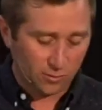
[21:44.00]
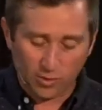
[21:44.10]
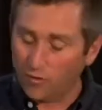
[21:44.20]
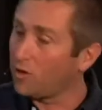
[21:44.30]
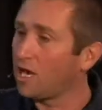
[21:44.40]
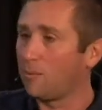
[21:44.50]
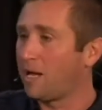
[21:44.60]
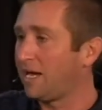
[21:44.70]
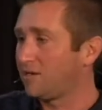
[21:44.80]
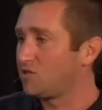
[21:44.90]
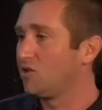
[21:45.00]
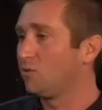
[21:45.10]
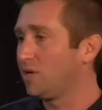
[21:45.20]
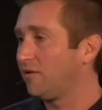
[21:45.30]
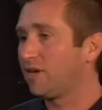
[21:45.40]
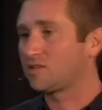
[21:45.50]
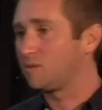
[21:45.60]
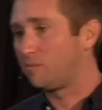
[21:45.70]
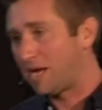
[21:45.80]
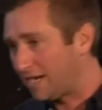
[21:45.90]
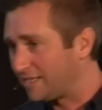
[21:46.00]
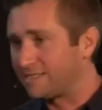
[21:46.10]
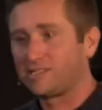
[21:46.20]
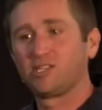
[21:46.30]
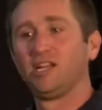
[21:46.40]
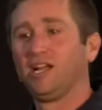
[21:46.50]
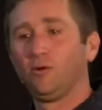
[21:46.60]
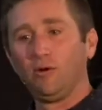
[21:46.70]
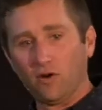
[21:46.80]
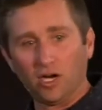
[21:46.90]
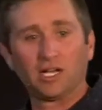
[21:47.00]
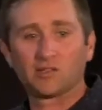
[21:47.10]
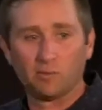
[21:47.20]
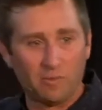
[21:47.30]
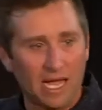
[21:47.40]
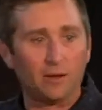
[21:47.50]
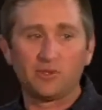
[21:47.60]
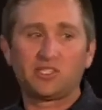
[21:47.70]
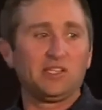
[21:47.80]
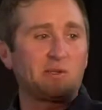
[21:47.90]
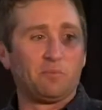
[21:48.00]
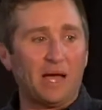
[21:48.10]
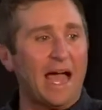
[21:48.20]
And we've all got baggage, don't we? I've got some baggage. We've all got some baggage. Let me see some